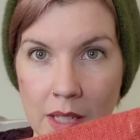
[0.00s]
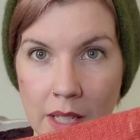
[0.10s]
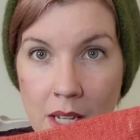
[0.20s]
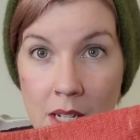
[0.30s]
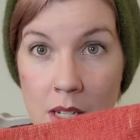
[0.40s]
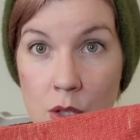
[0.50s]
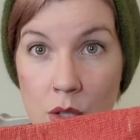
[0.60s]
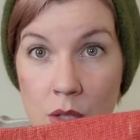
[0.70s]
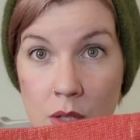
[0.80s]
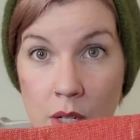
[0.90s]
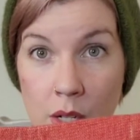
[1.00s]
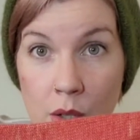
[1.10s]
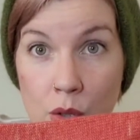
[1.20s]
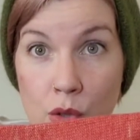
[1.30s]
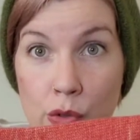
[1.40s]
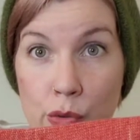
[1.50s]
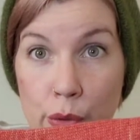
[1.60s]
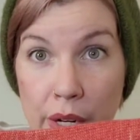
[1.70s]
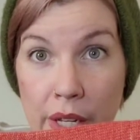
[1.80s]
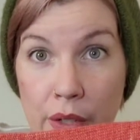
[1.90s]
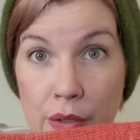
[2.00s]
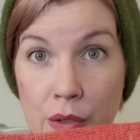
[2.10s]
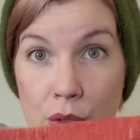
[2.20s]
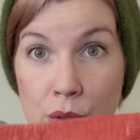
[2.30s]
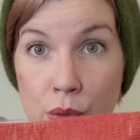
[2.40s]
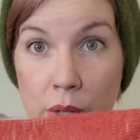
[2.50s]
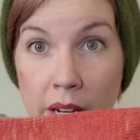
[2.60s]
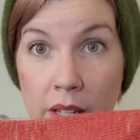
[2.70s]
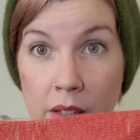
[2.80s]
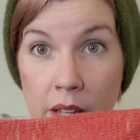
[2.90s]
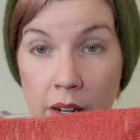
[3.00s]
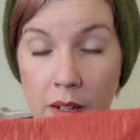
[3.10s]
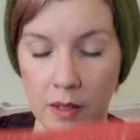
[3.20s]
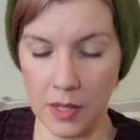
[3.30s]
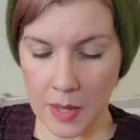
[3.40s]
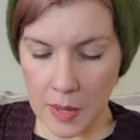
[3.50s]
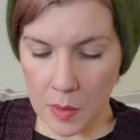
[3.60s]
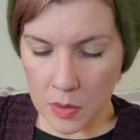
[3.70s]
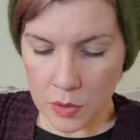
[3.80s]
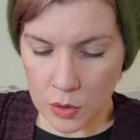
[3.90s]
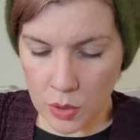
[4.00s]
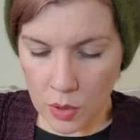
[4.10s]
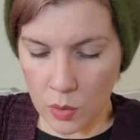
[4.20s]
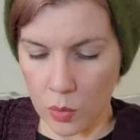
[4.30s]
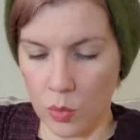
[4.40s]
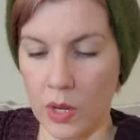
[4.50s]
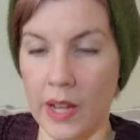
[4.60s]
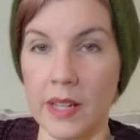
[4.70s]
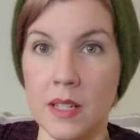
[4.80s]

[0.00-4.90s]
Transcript: Like it is straight there. So I